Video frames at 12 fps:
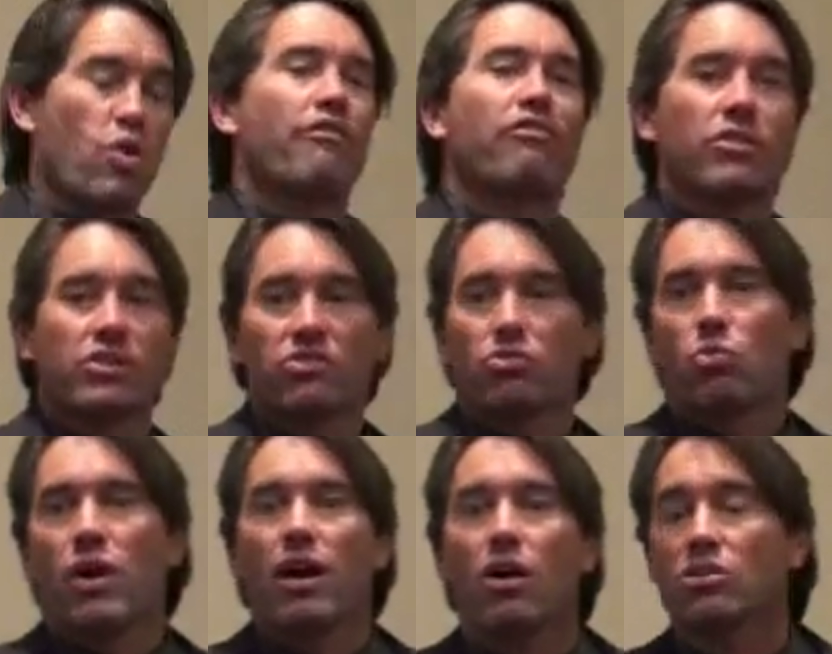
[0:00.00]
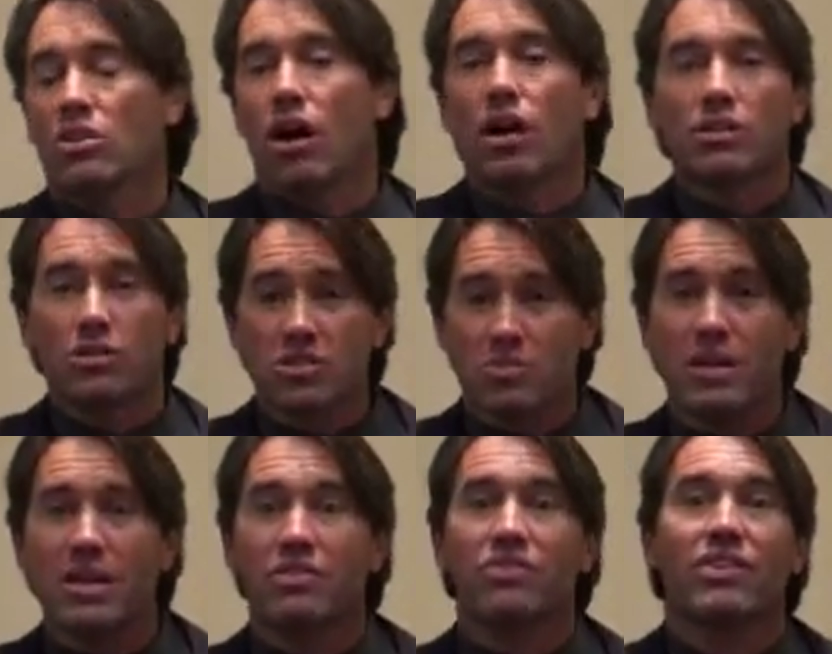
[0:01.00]
reference, well, Dr.
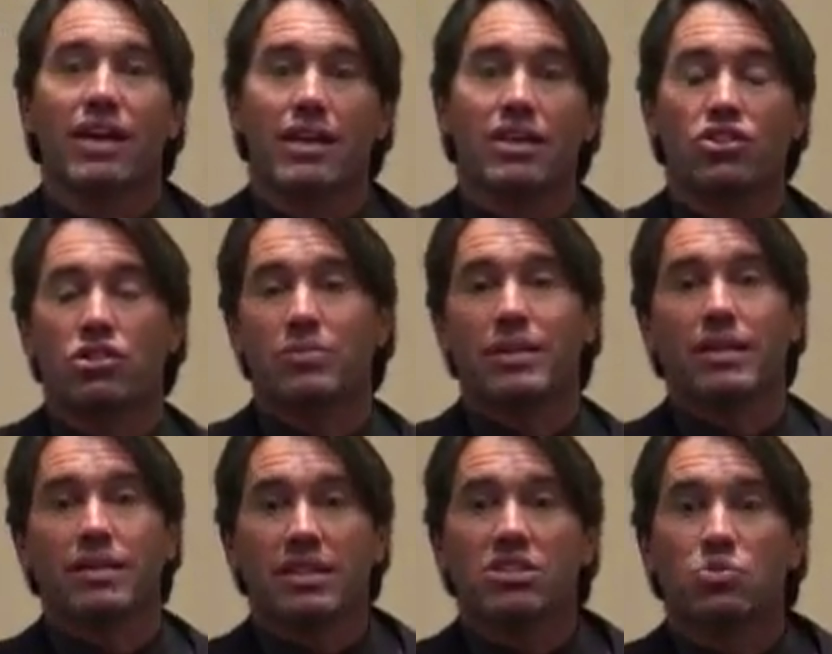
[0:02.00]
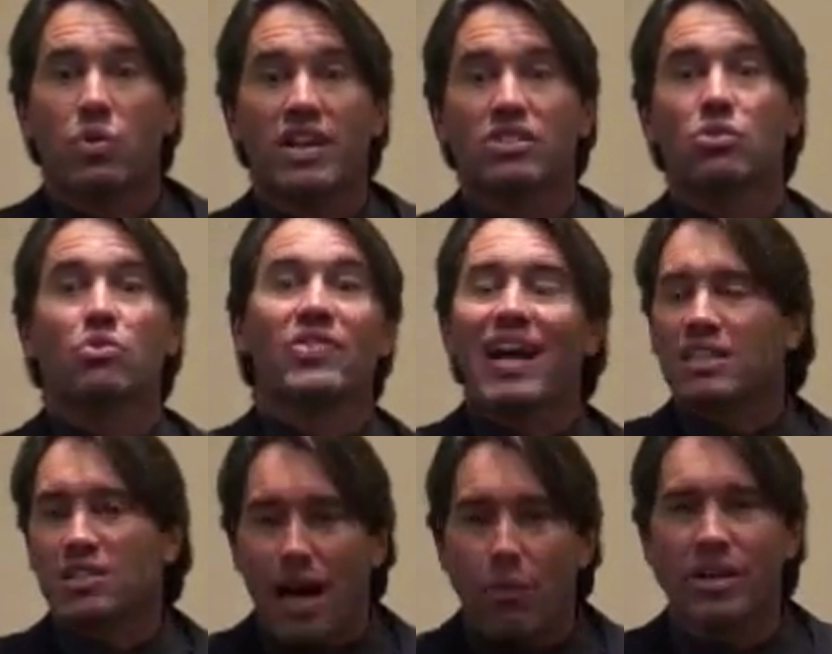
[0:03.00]
Smith said it should be done this way, so
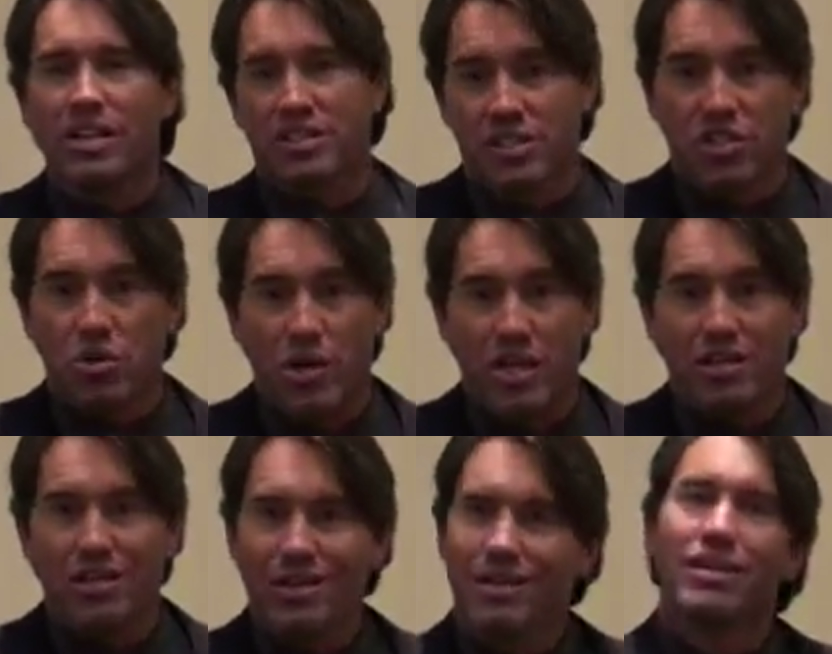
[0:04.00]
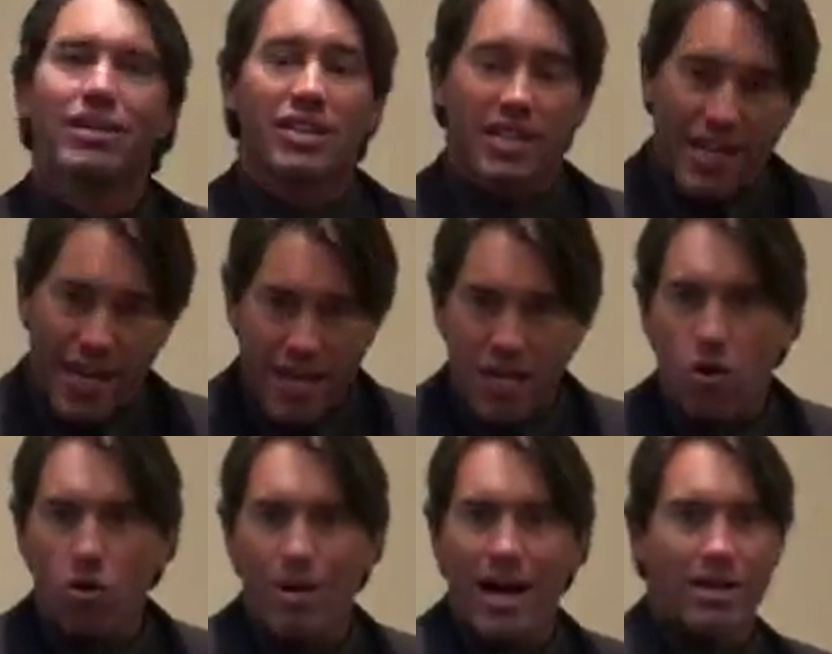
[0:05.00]
that's how we need to do it. You can't
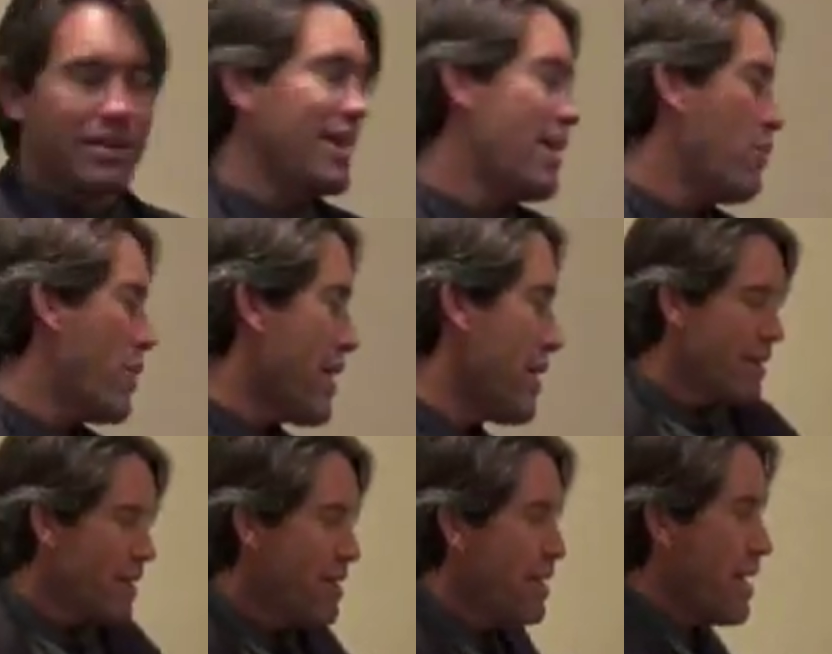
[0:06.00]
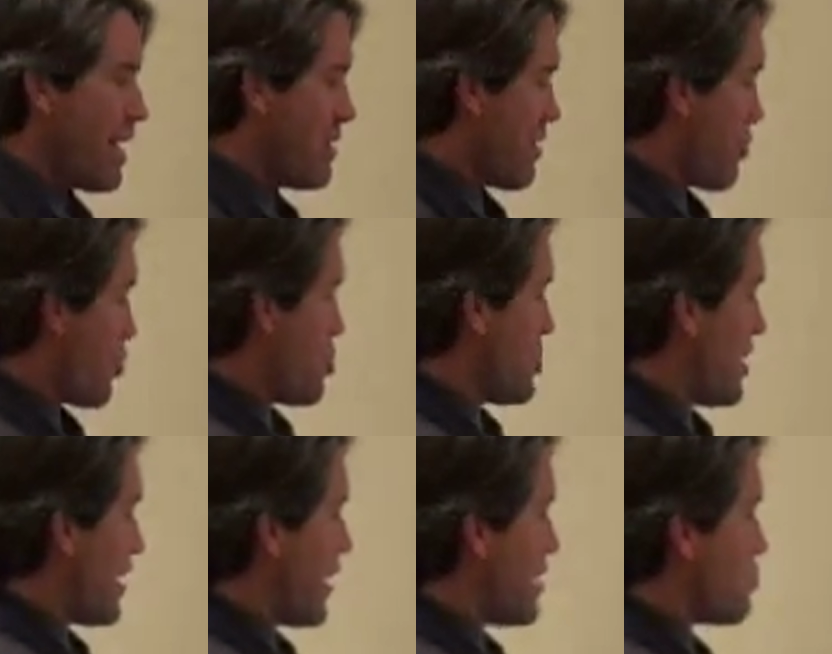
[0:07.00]
go about it that way. And the third
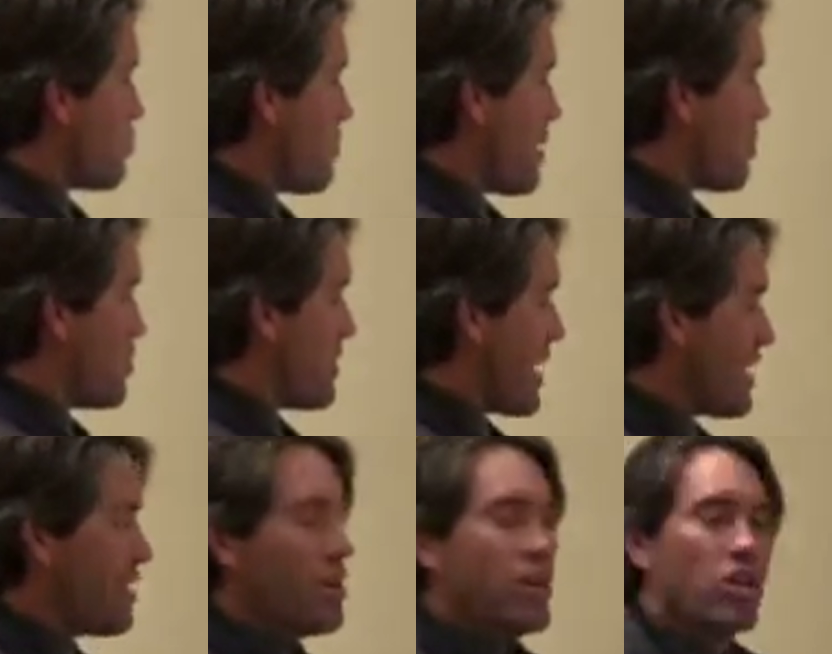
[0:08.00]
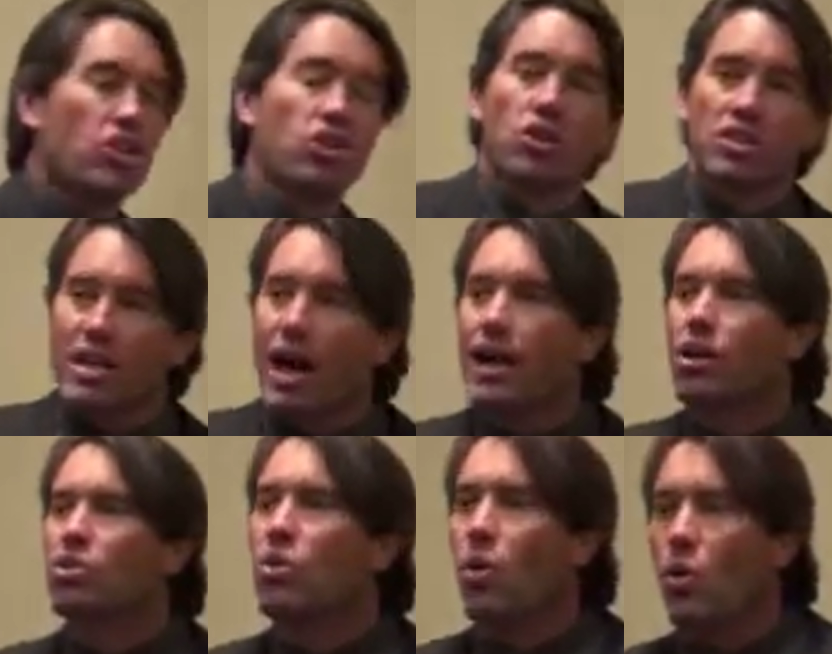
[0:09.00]
thing is, remember that your
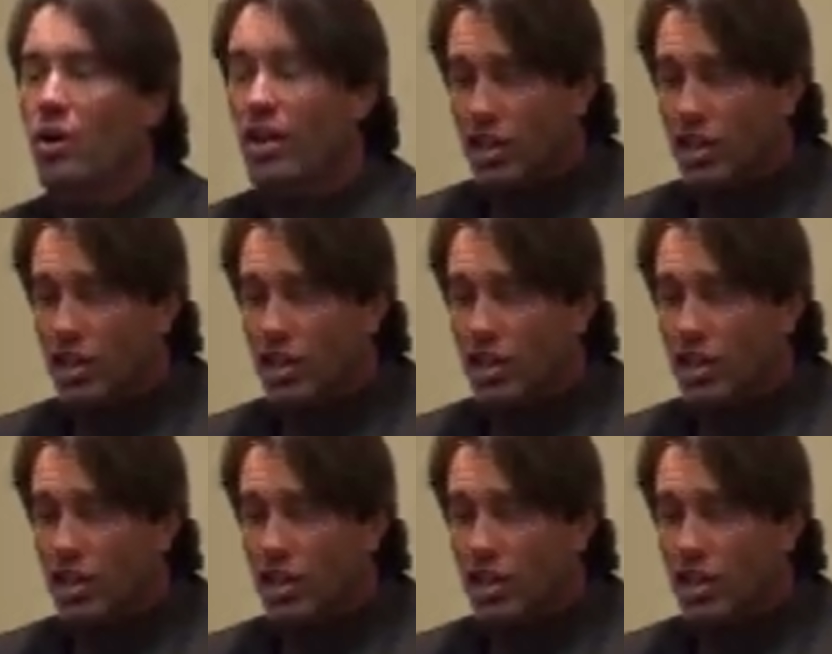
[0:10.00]
entire goal